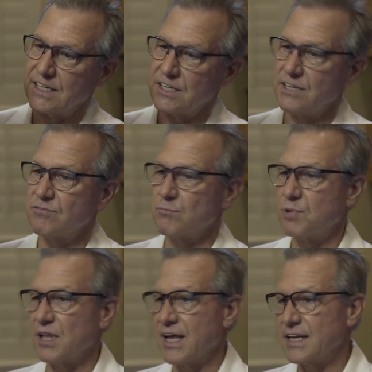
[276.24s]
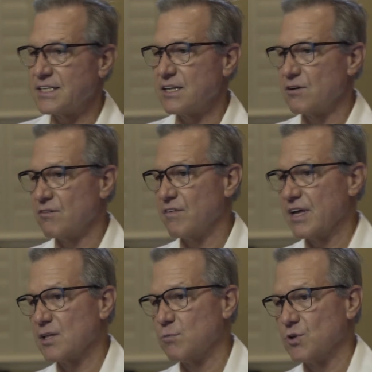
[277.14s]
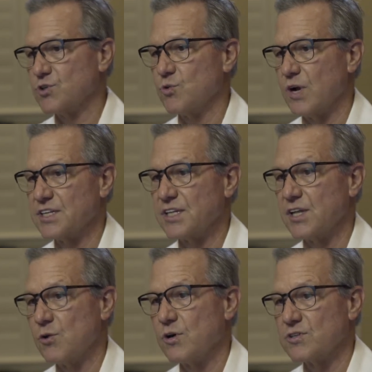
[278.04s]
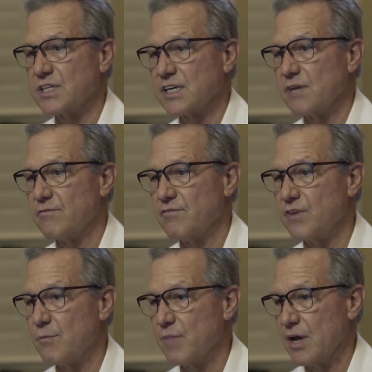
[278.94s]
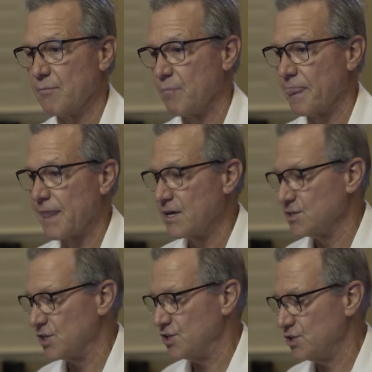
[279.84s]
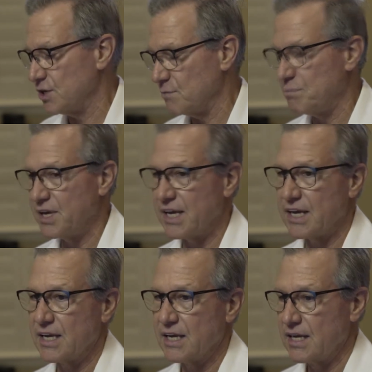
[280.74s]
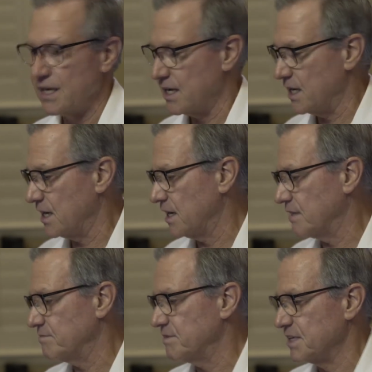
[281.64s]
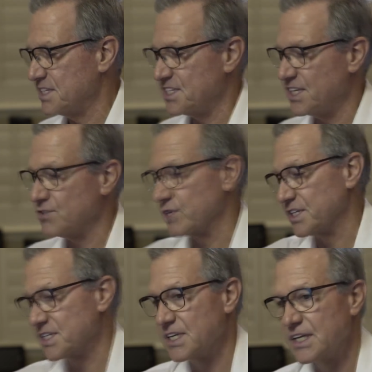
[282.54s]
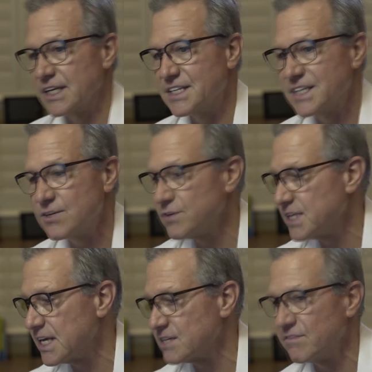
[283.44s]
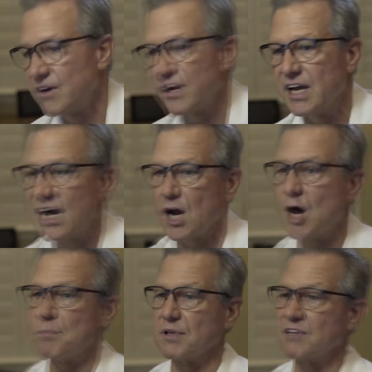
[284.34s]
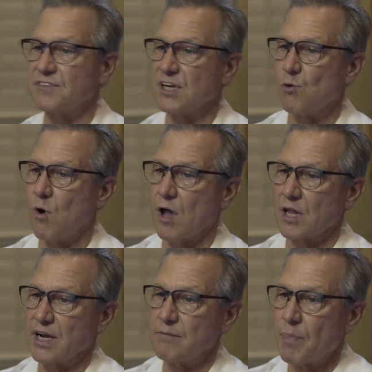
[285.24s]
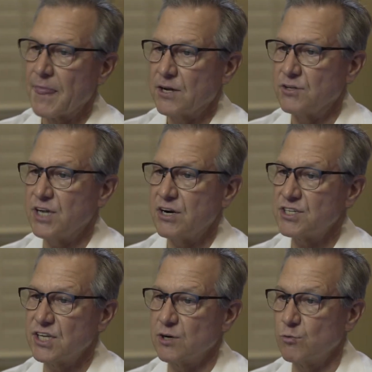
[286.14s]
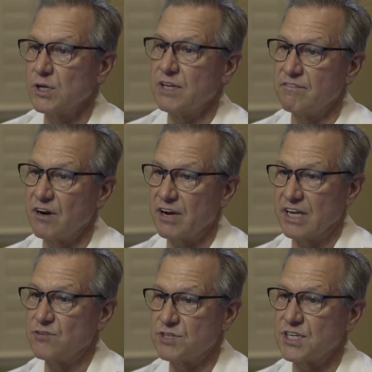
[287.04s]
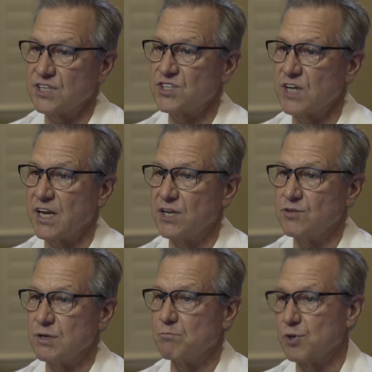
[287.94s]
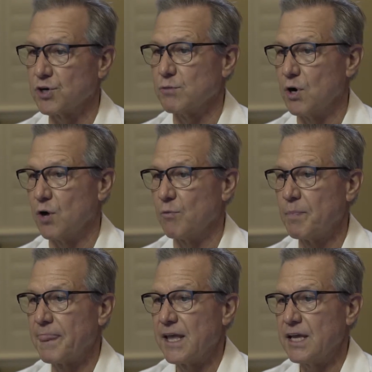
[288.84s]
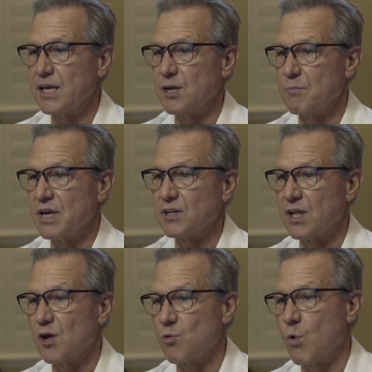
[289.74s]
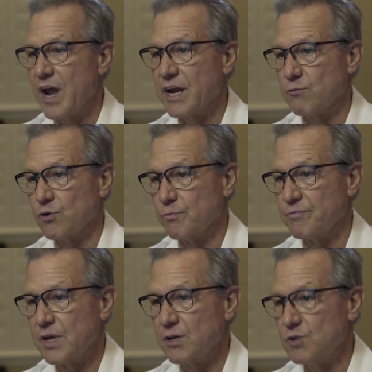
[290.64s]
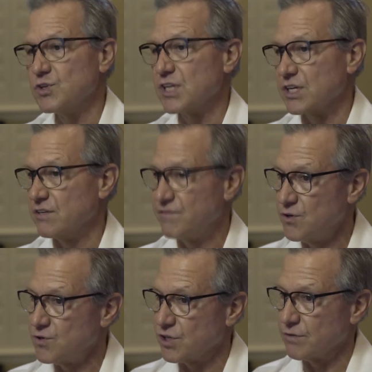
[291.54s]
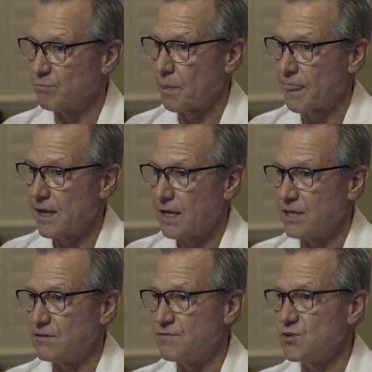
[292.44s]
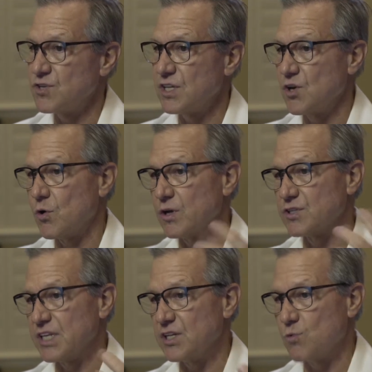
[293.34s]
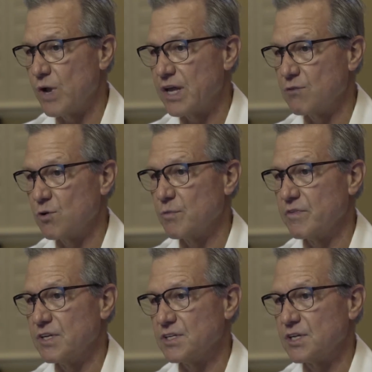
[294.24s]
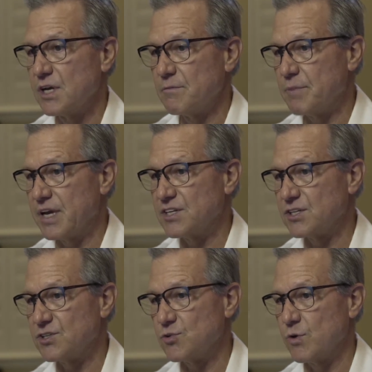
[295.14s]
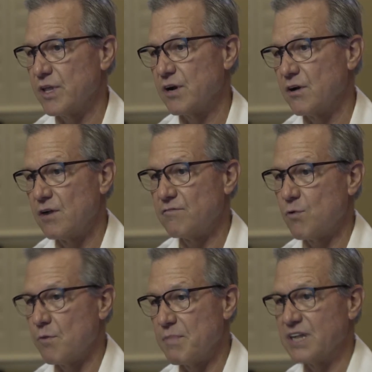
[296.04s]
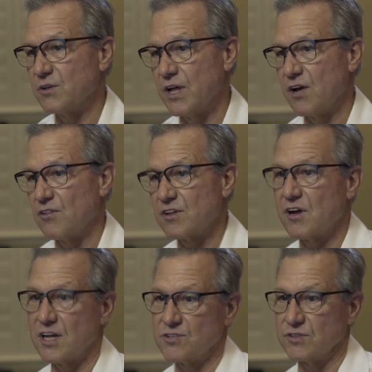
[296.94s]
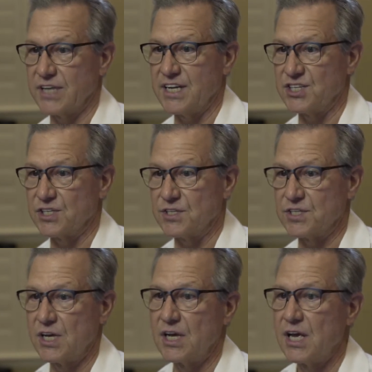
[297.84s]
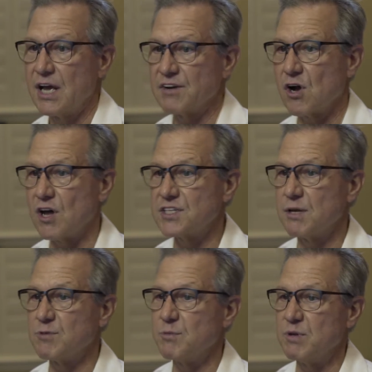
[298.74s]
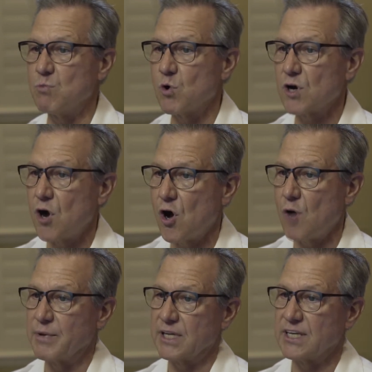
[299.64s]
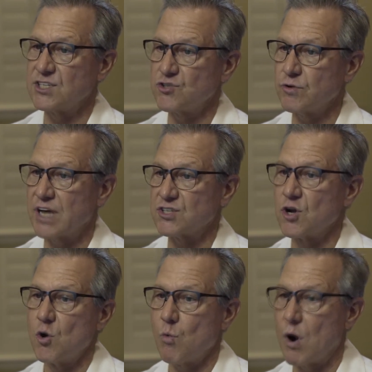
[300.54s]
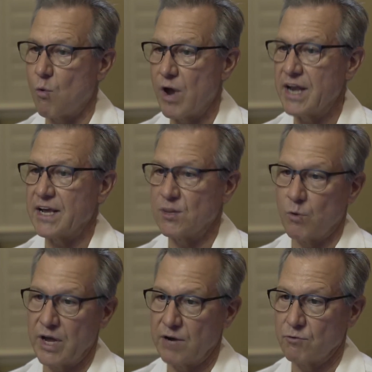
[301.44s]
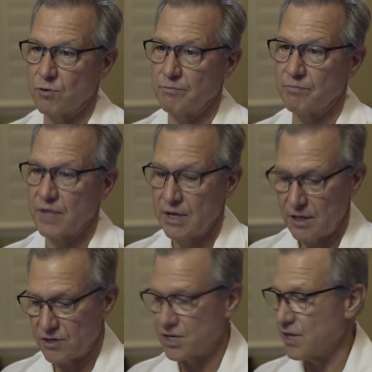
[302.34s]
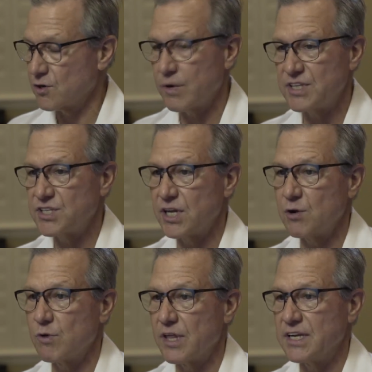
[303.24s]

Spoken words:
that are available to us and the oils that come from them, so that you can pick citrus. And citrus has a very uplifting quality. doTERRA has done a really very interesting study using bergamot in a mental health waiting room, using a diffuser, and diffusing the oils in the waiting room of these patients who are there for mental health consultations, cause them to be more calm and less stressed while waiting in the waiting room. There's another great study where they